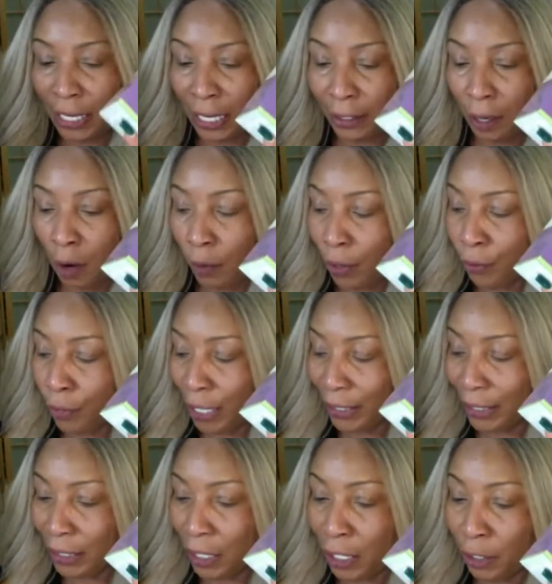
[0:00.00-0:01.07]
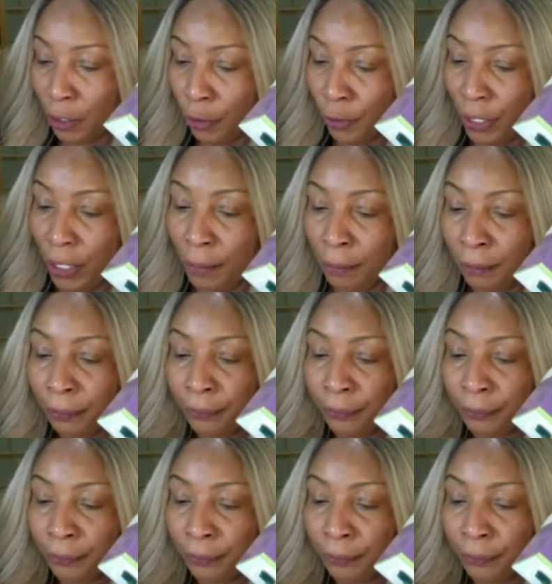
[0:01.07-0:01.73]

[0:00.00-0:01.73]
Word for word: get our retinol cream,